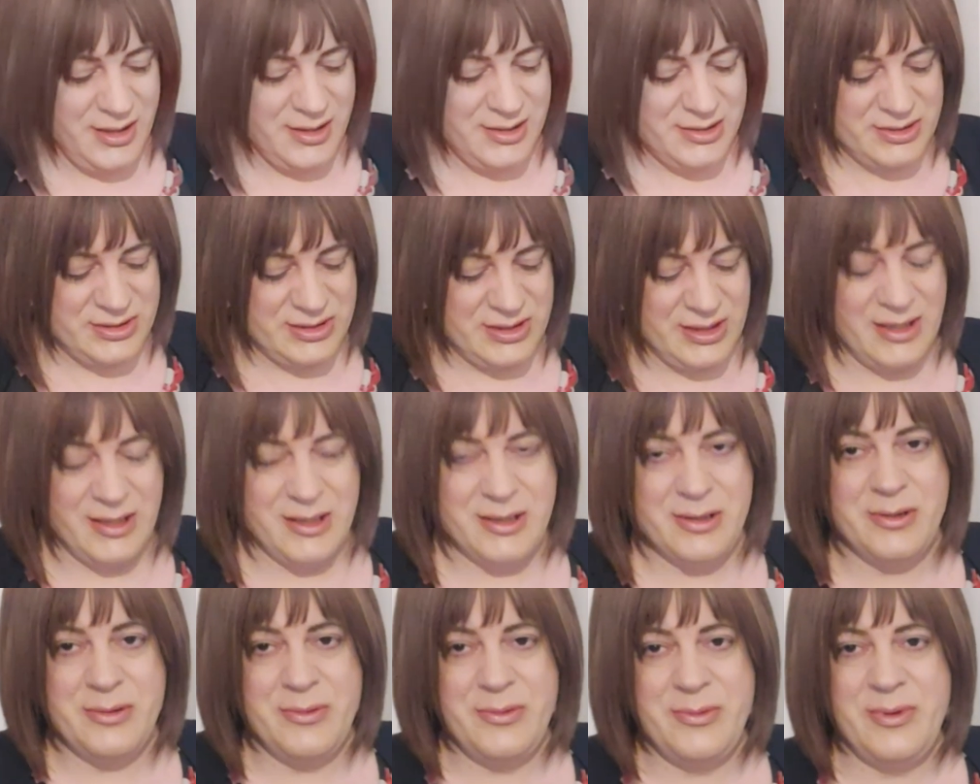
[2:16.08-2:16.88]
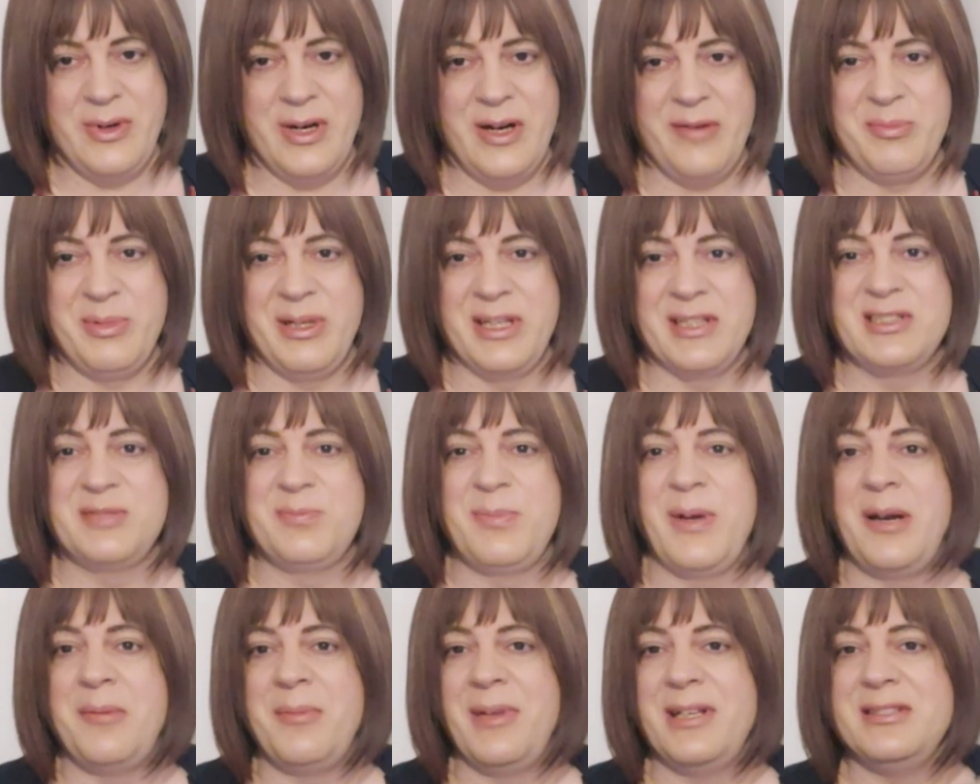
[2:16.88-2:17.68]
So I've been
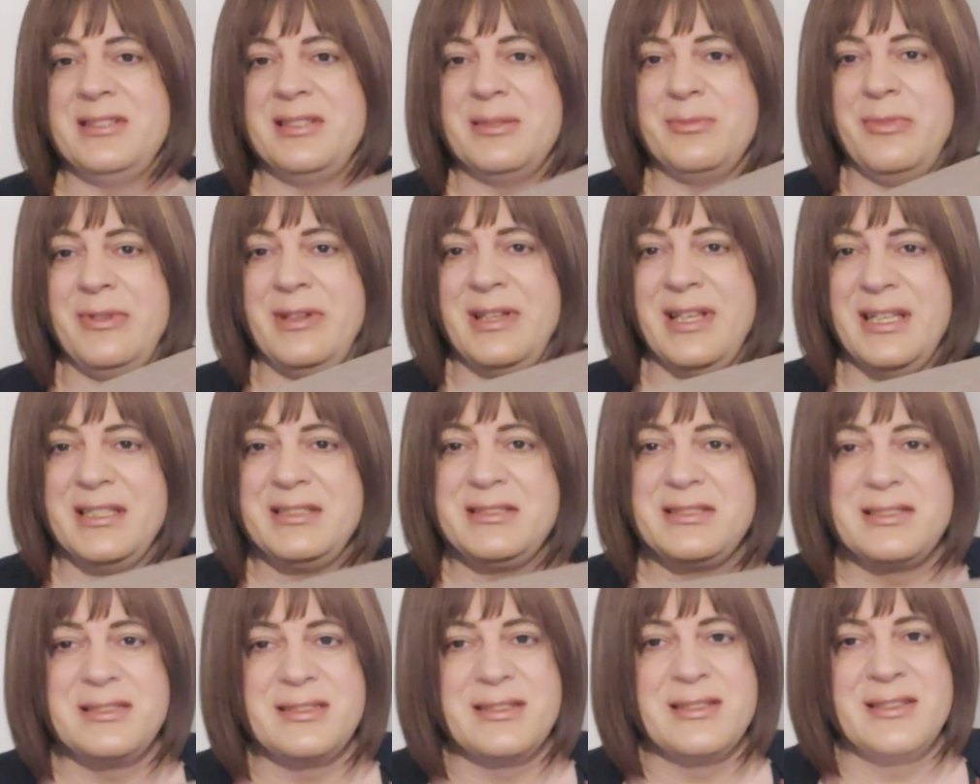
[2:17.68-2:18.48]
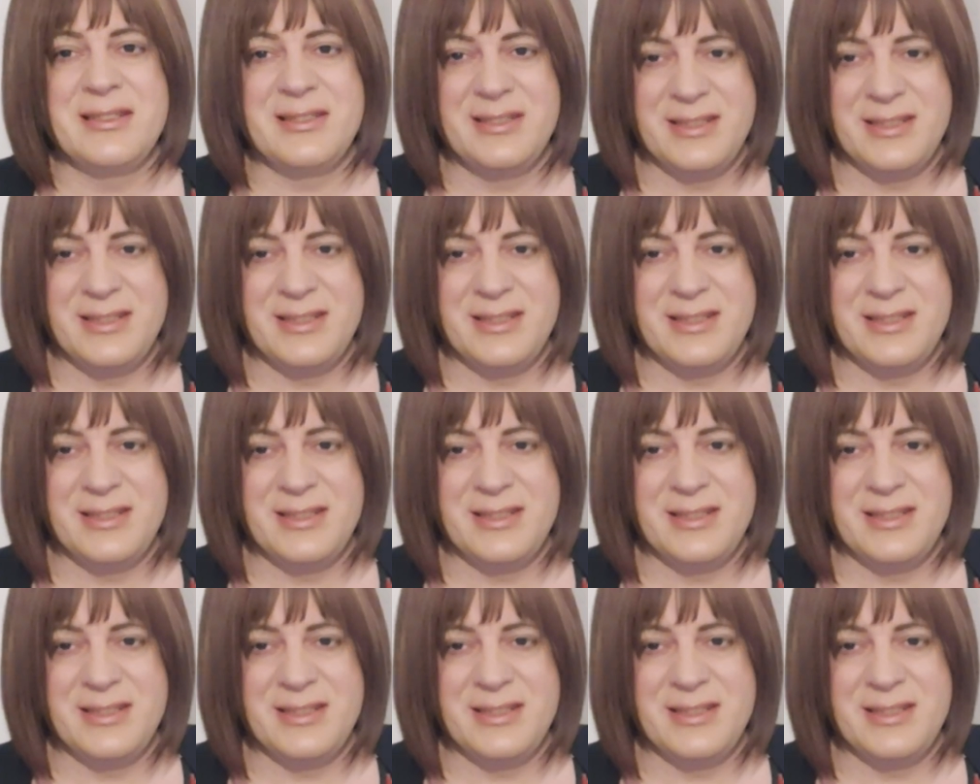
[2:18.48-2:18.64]
experimenting with this,